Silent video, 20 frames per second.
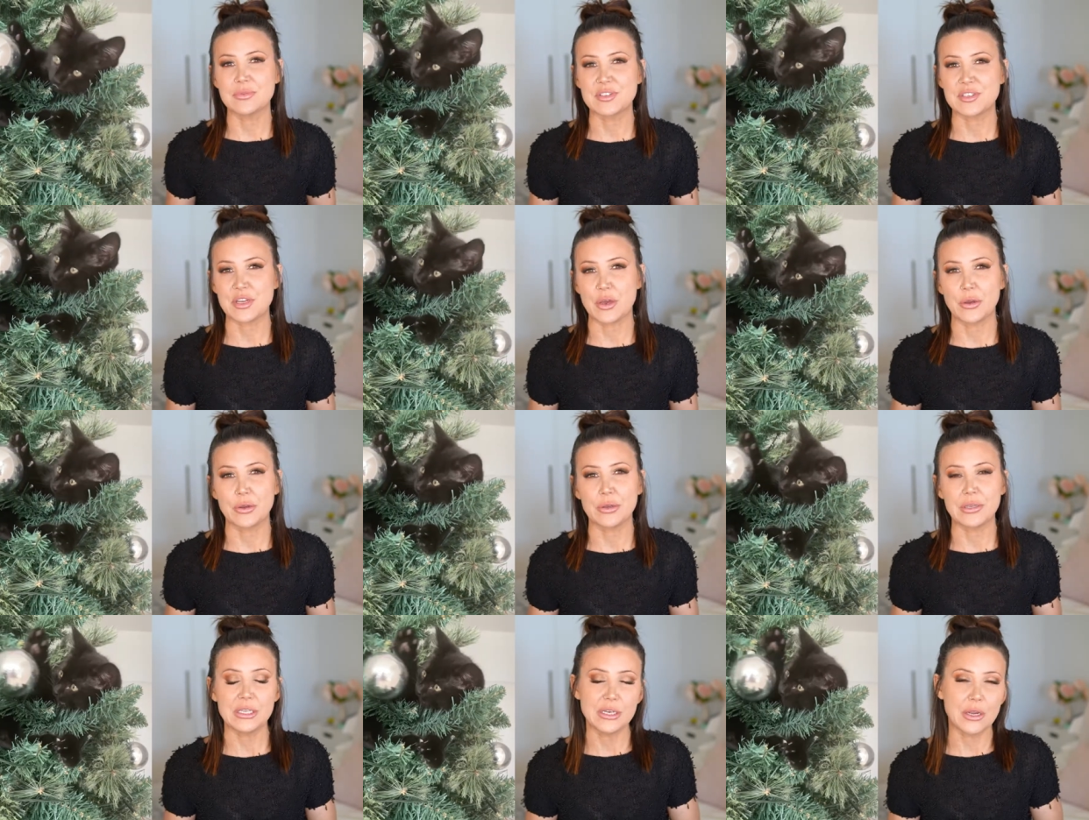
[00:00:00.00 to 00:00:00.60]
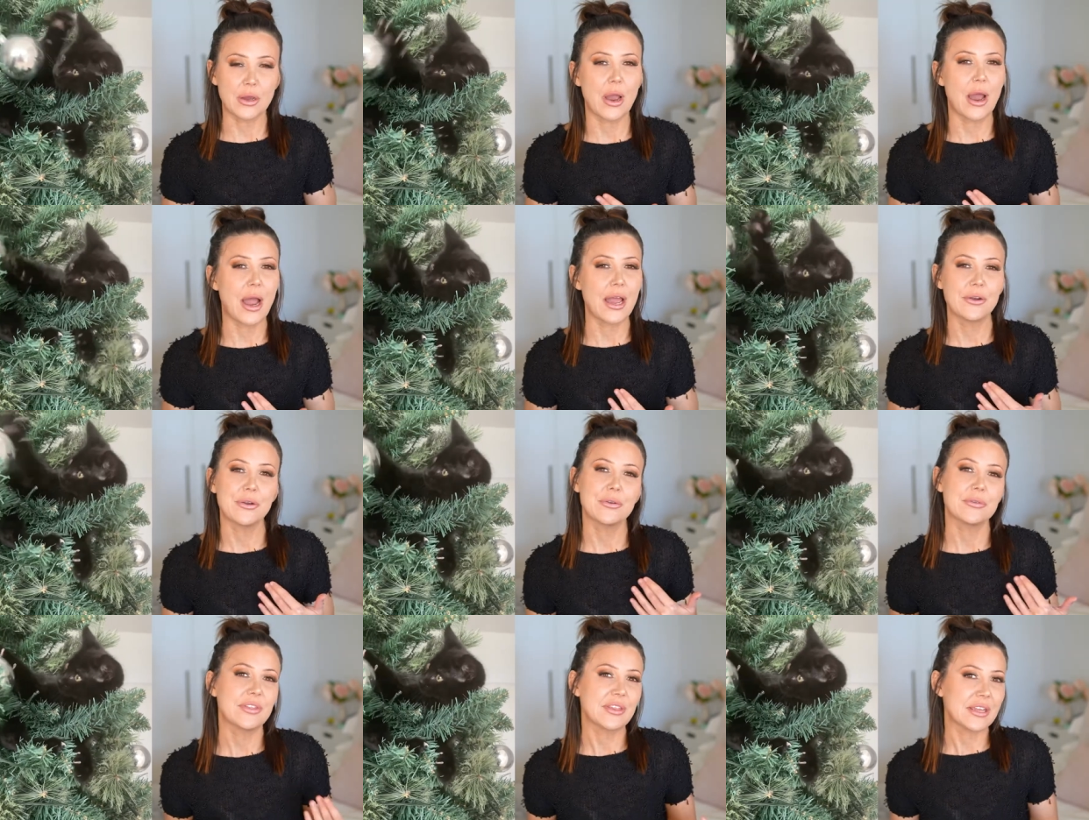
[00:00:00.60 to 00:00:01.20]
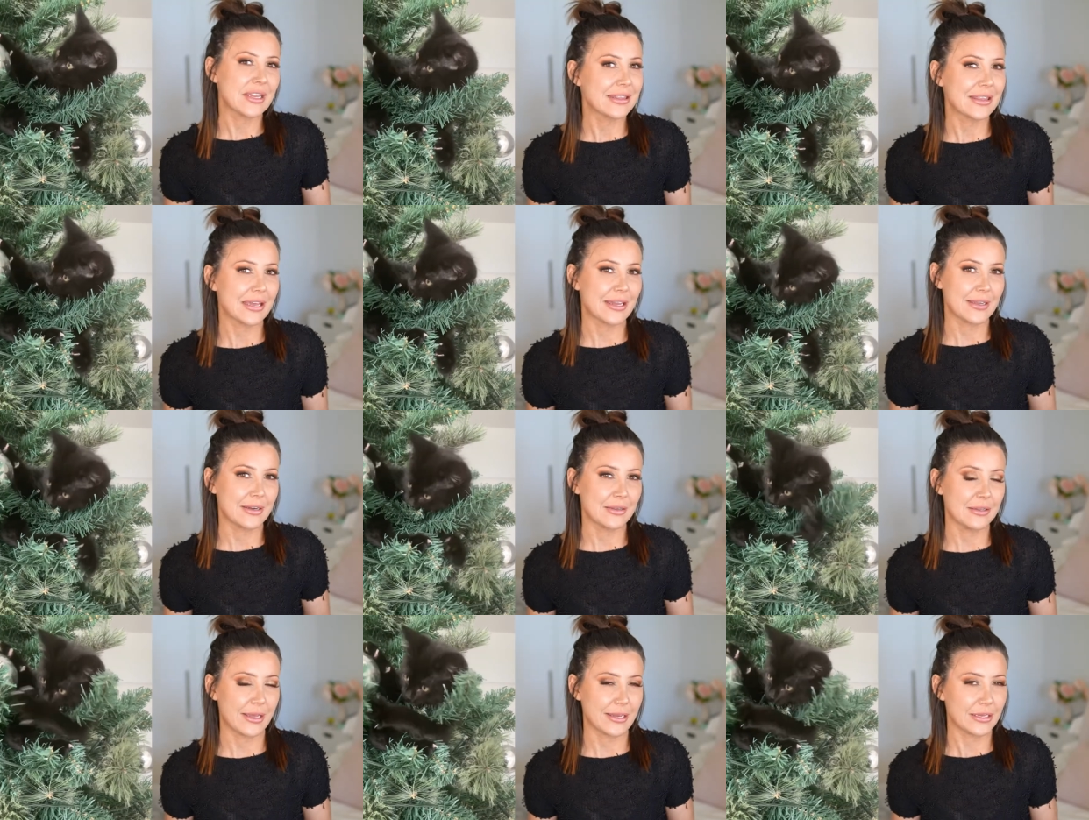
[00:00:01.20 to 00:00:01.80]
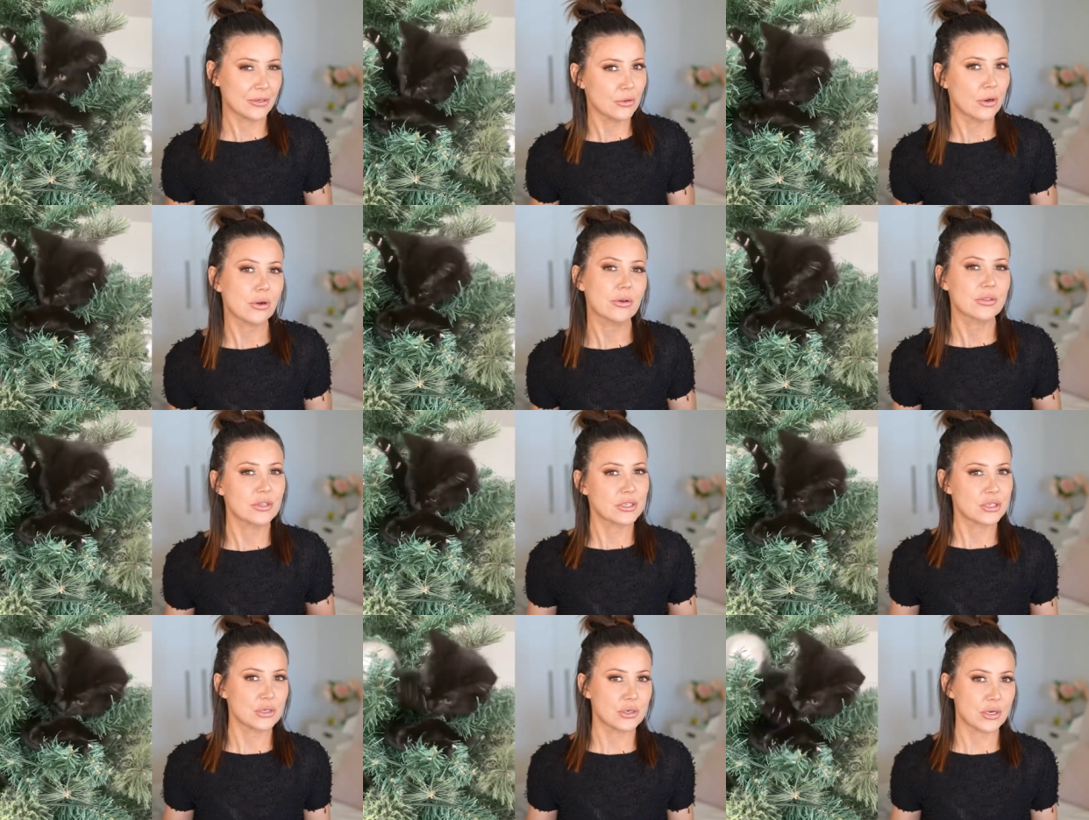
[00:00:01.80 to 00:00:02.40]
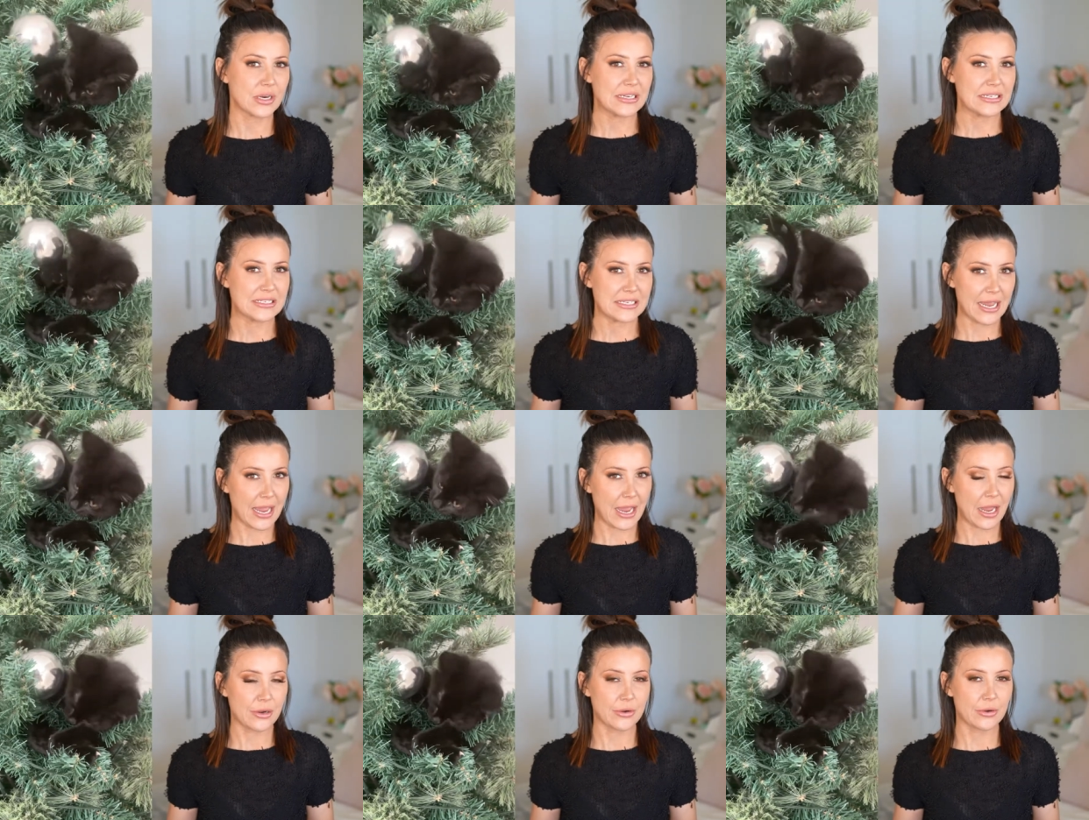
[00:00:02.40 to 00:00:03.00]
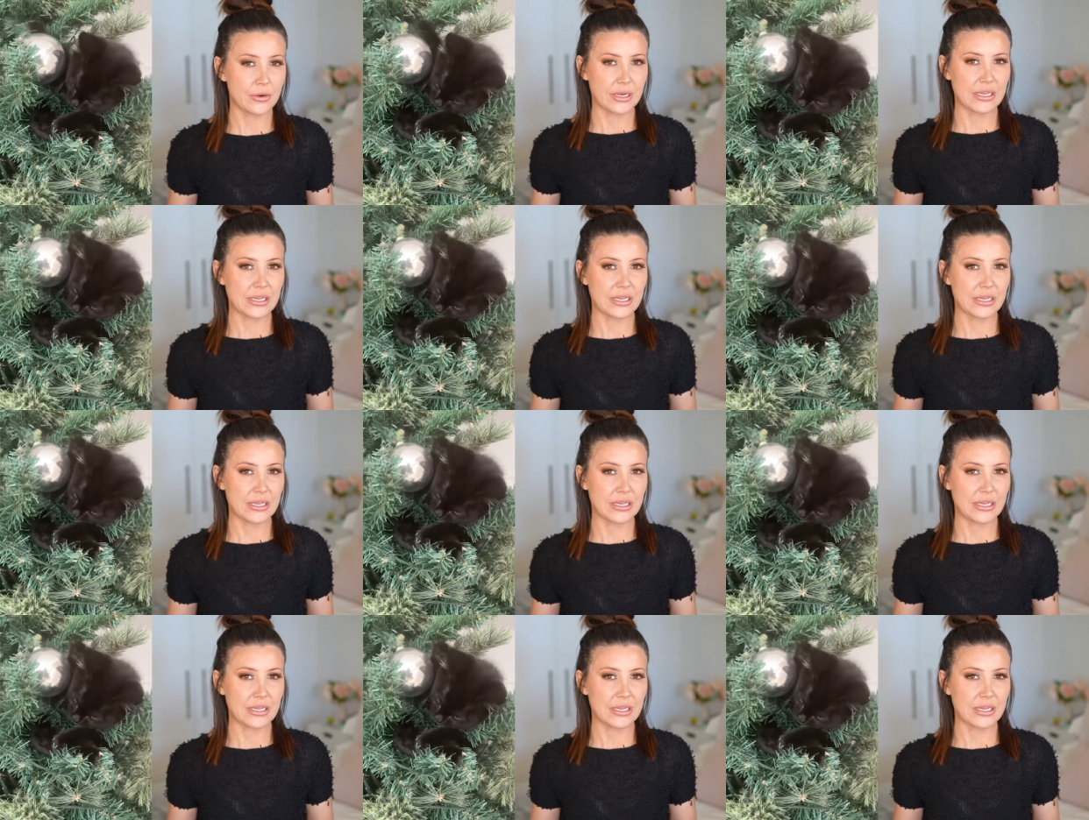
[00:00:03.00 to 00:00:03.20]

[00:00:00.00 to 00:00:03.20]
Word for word: So, you know, I don't think they're gonna like knock the tree down or